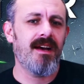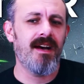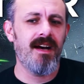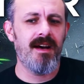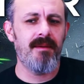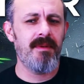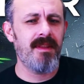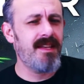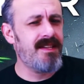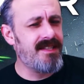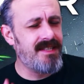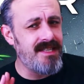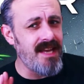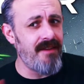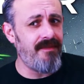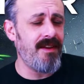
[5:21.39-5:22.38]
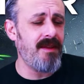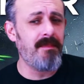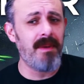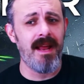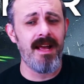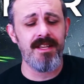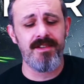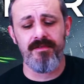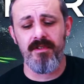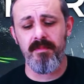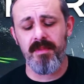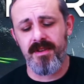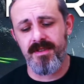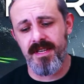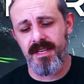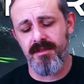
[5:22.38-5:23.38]
And there's definitely plans for it
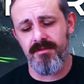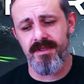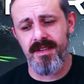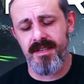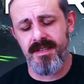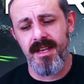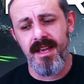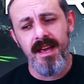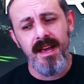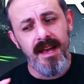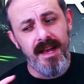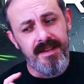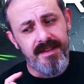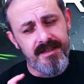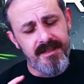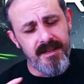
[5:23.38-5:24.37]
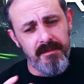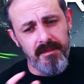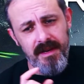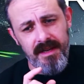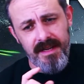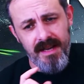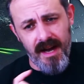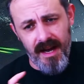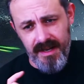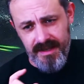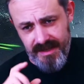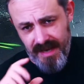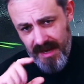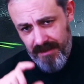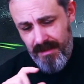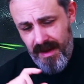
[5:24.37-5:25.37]
because it uses a similar card
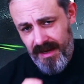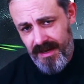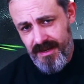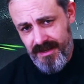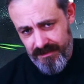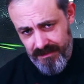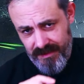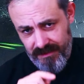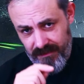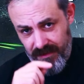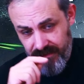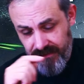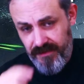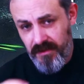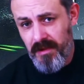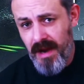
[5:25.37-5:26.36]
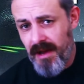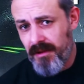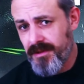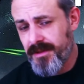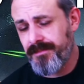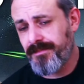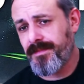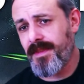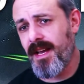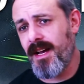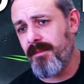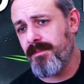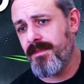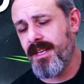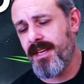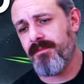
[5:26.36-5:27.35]
deck mechanism to what Fallout
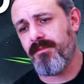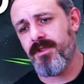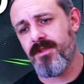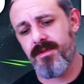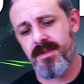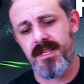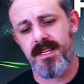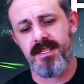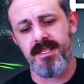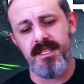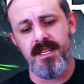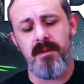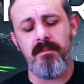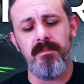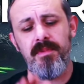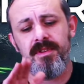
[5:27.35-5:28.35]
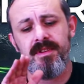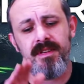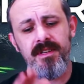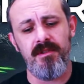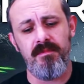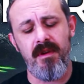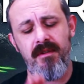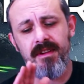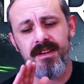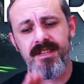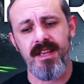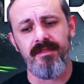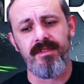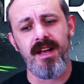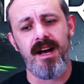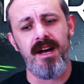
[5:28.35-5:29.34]
did, which was this numbered numeric
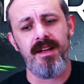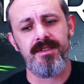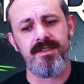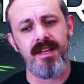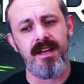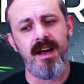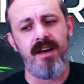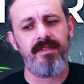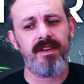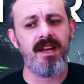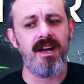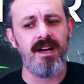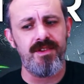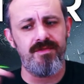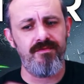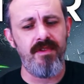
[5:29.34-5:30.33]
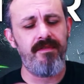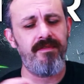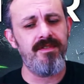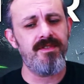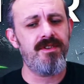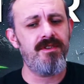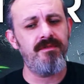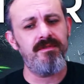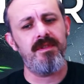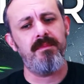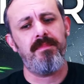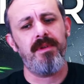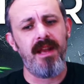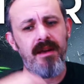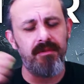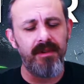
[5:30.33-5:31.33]
set of cards that other cards are referenced to that
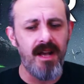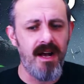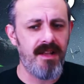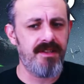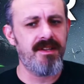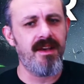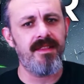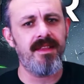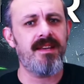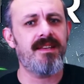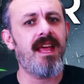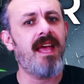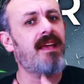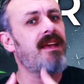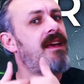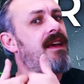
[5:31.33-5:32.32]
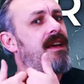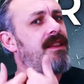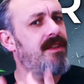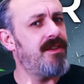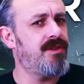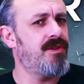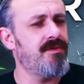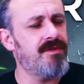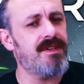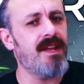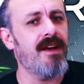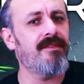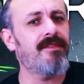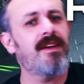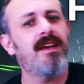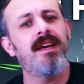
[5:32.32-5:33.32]
pull out cards out of their deck that do
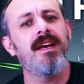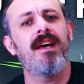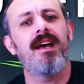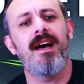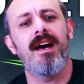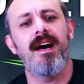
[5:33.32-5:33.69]
stuff.